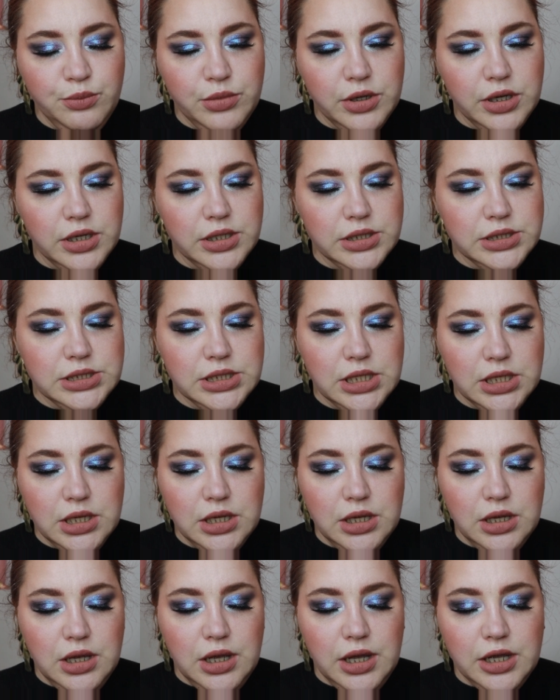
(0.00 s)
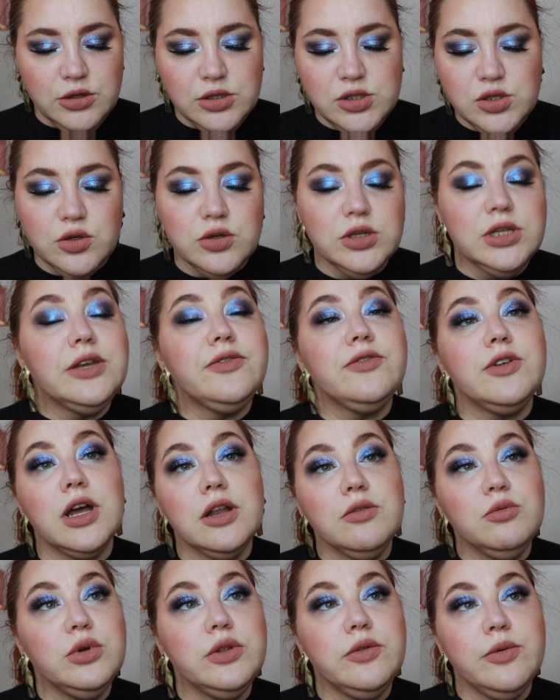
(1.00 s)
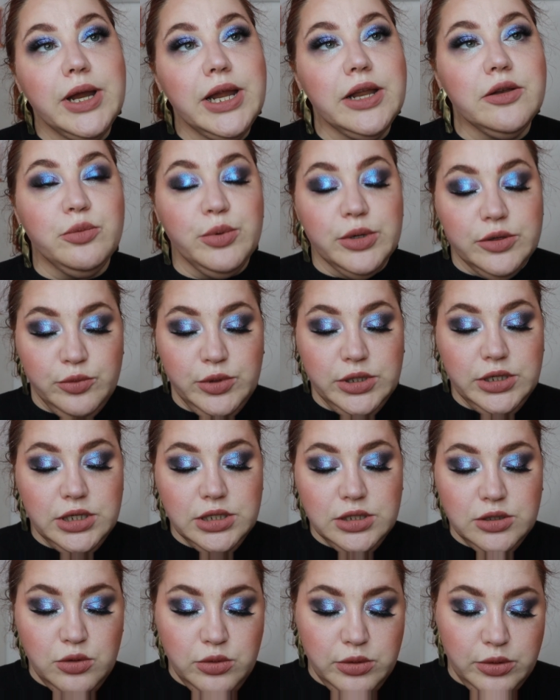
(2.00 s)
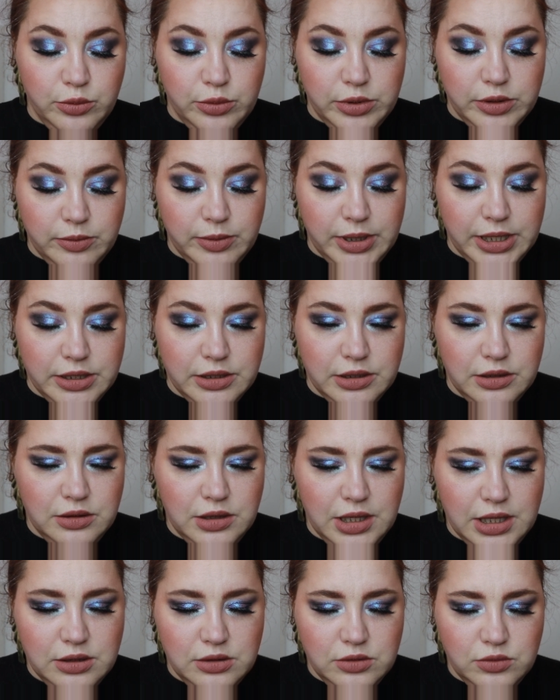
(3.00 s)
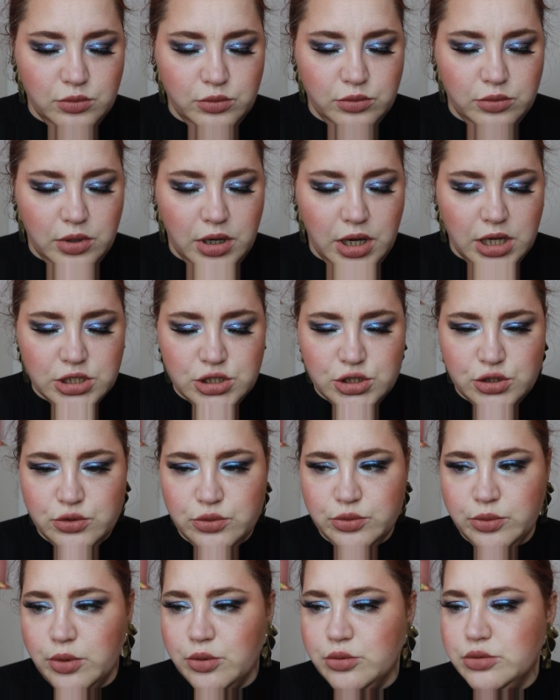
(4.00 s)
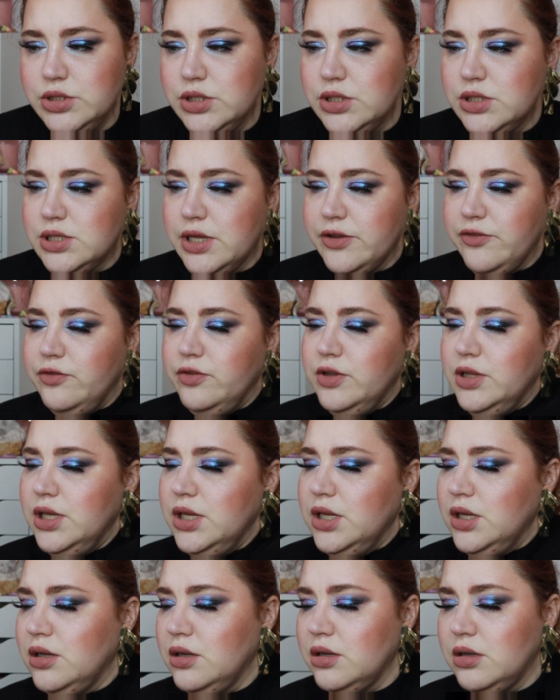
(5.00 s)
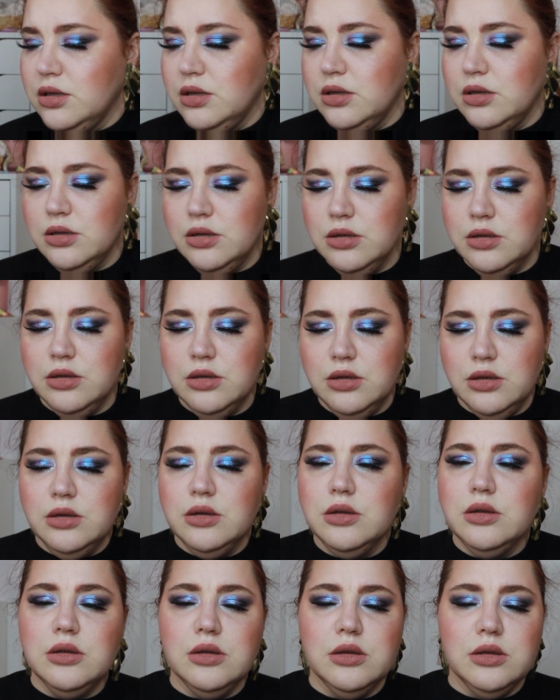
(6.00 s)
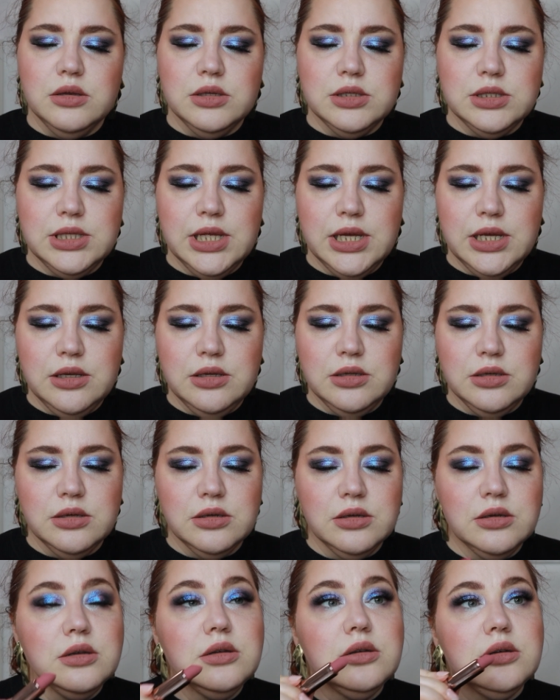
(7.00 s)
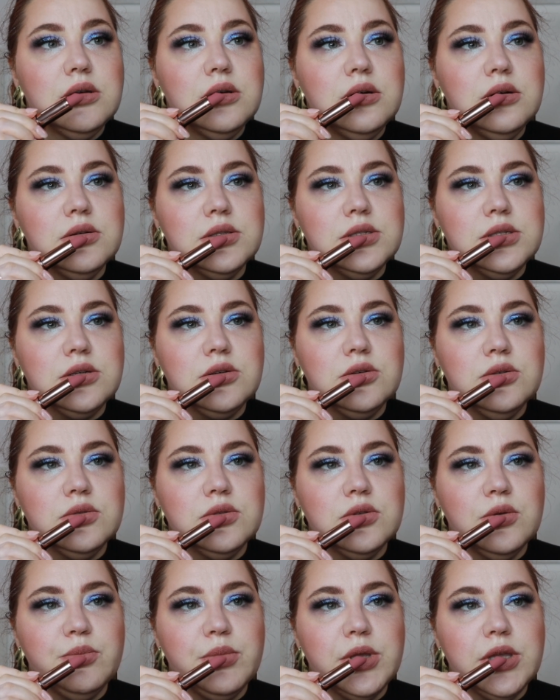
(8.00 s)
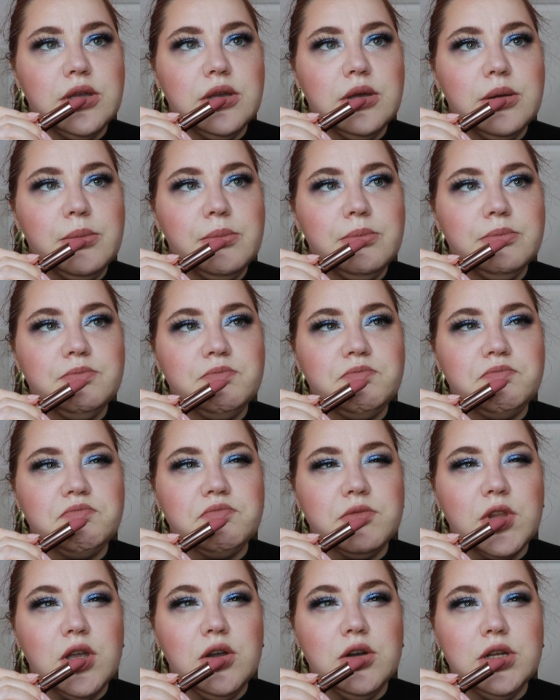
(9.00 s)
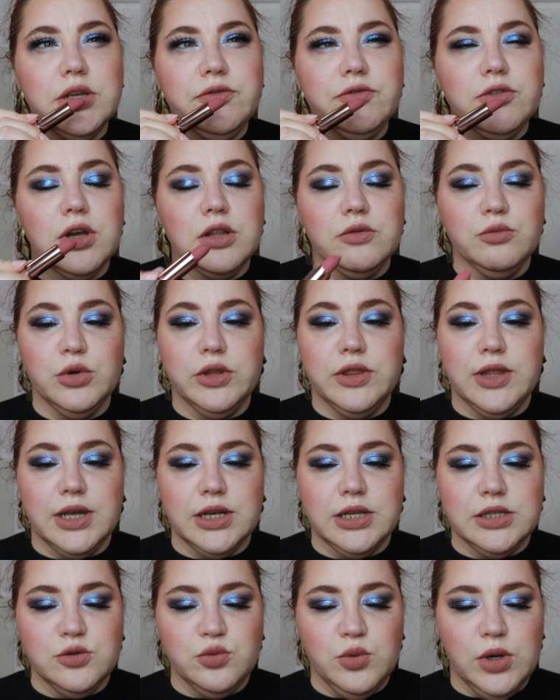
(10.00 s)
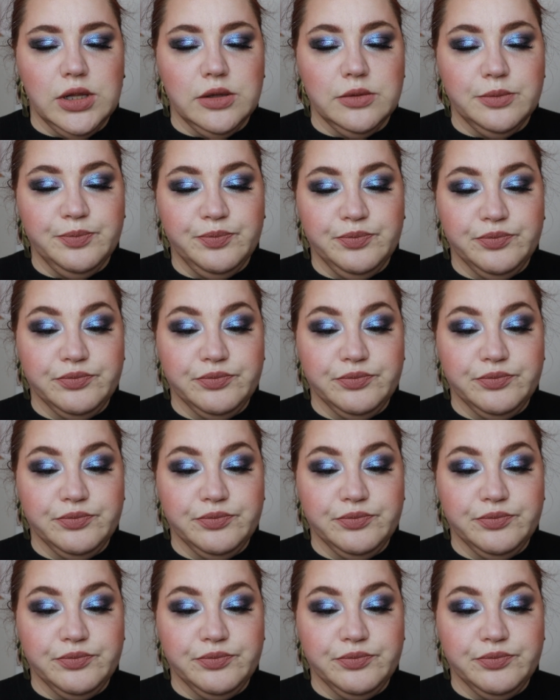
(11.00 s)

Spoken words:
But I also could have gone with red, but we're not going with red. And then Hushed Rose is, I feel like, is that? Oh, it's a cool tone pink. Could have gone with that as well.